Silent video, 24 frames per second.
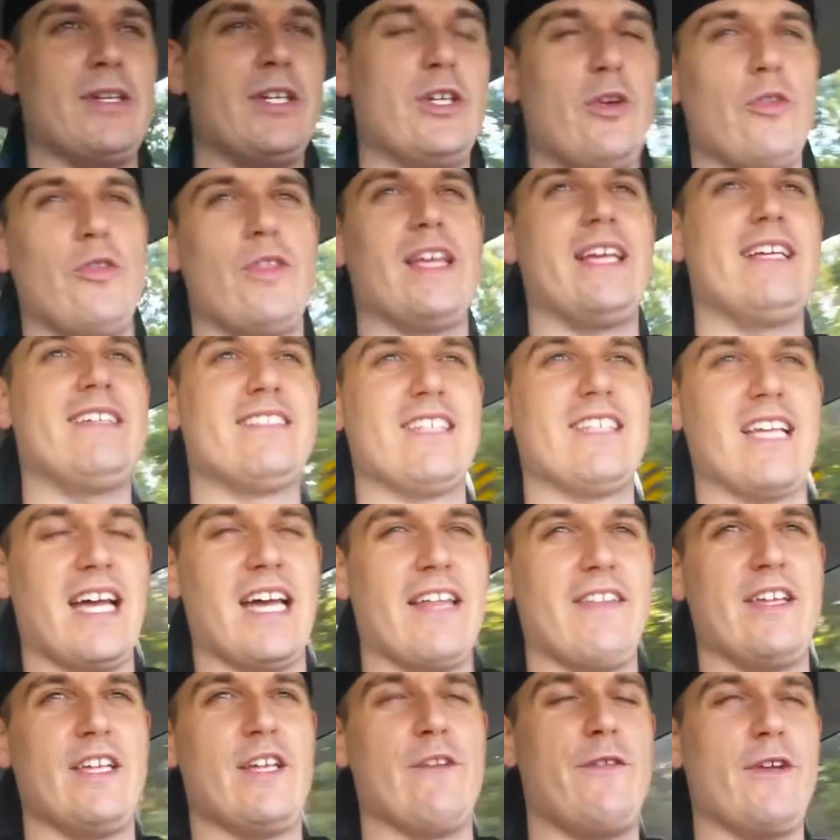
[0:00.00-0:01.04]
up and do things
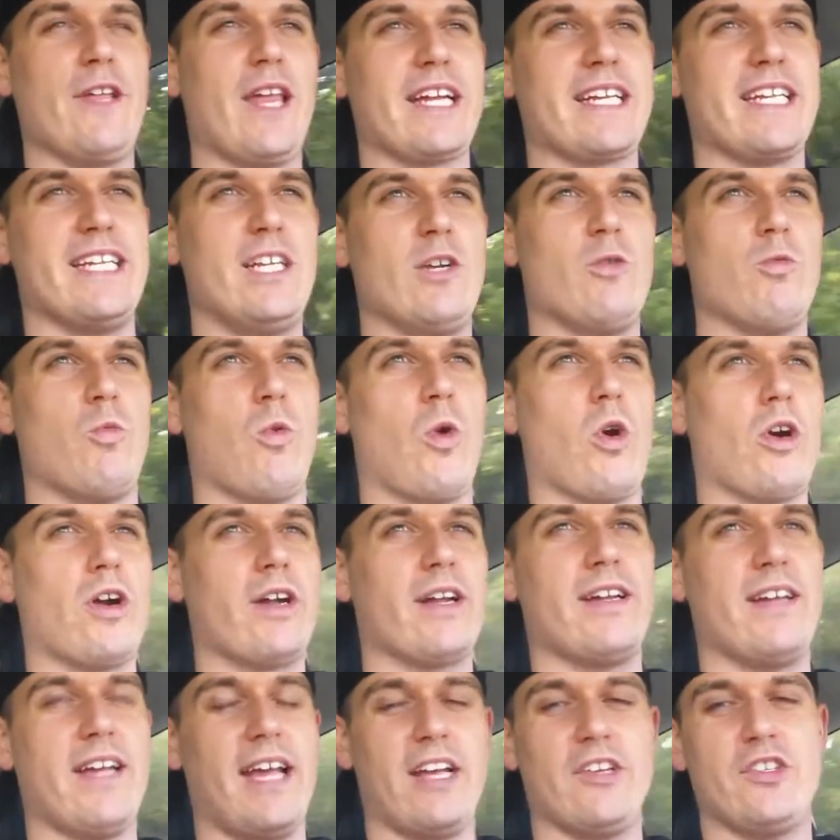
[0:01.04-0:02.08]
that you feel like needed
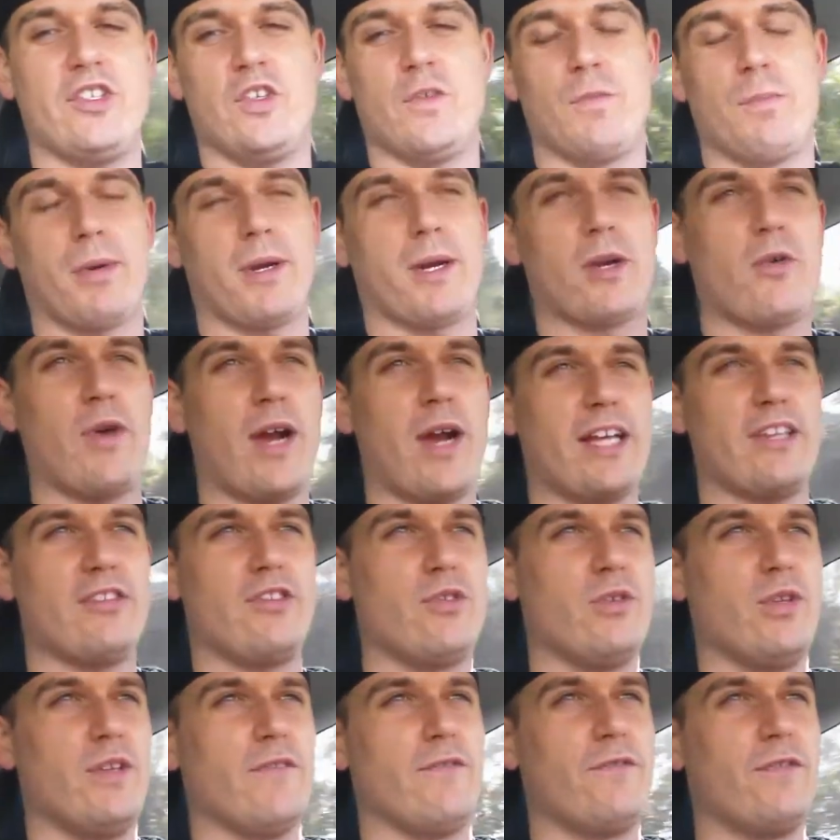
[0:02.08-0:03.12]
work as you've
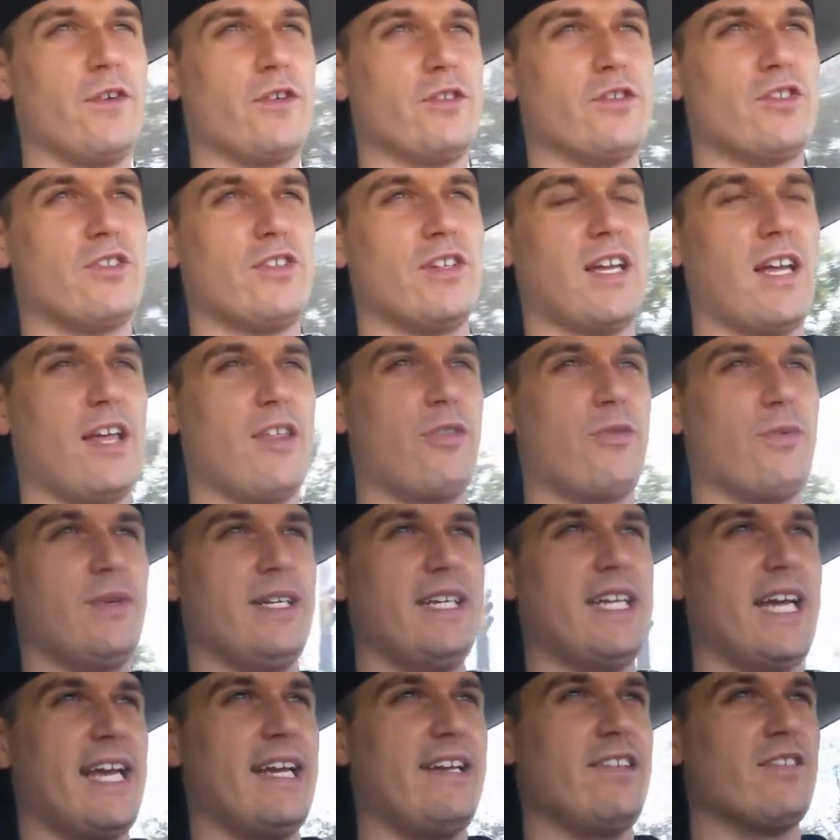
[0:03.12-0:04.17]
progressed through the first
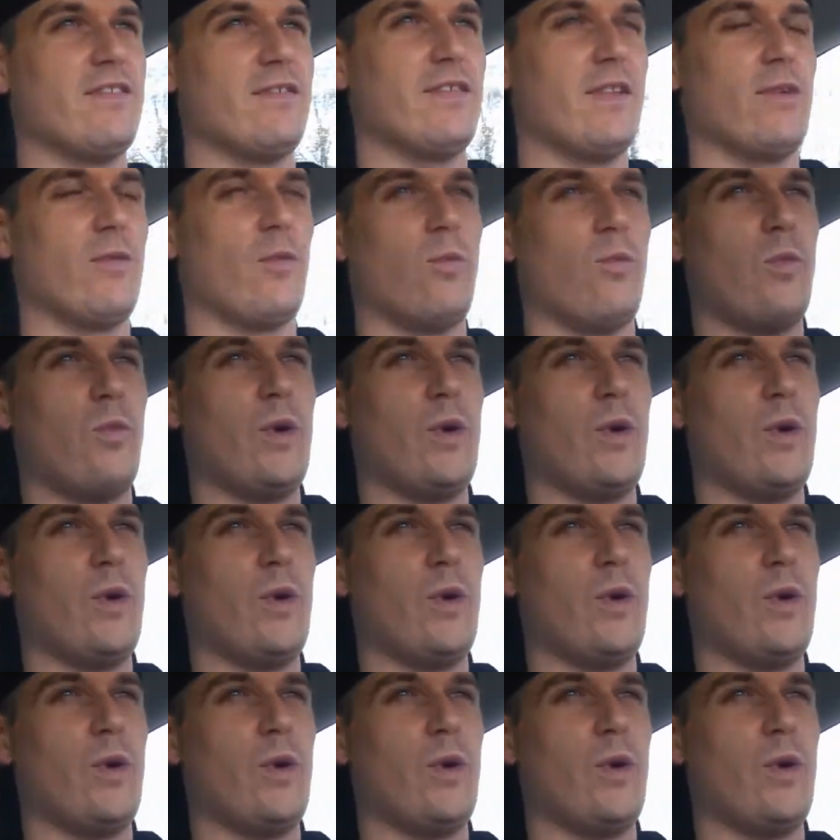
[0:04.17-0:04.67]
3 days of the